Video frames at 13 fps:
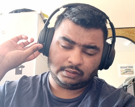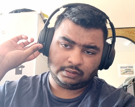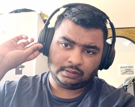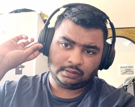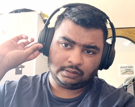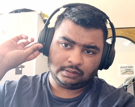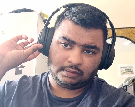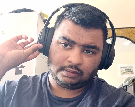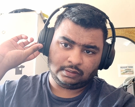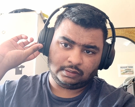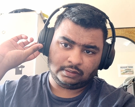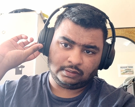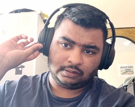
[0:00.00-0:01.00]

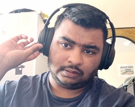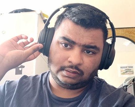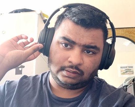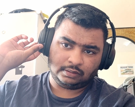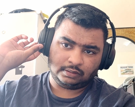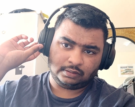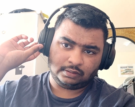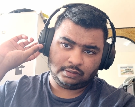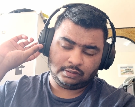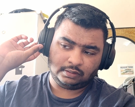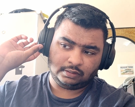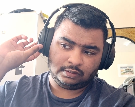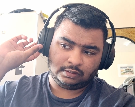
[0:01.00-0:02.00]

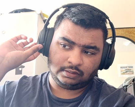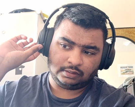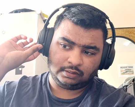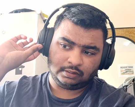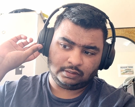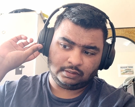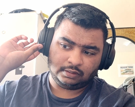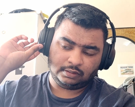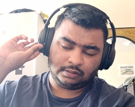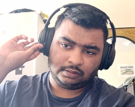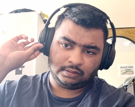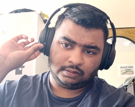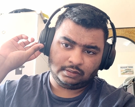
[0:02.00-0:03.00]

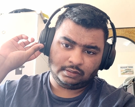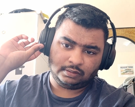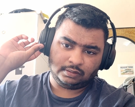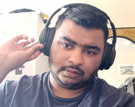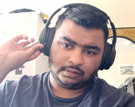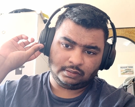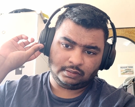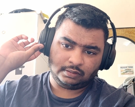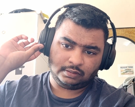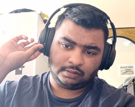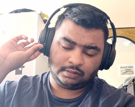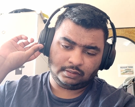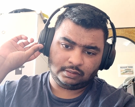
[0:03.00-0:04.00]

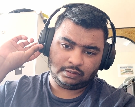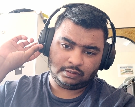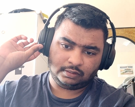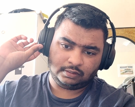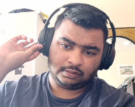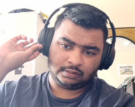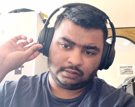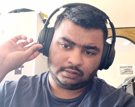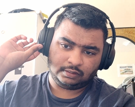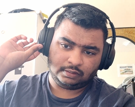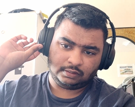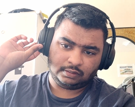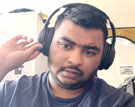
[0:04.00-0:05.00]

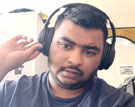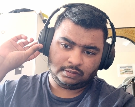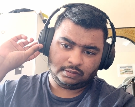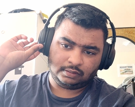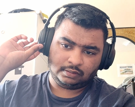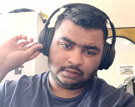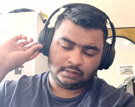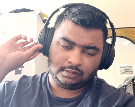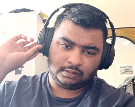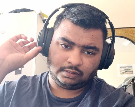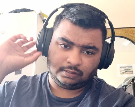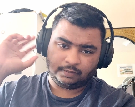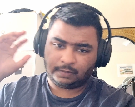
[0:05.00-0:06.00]
[no speech]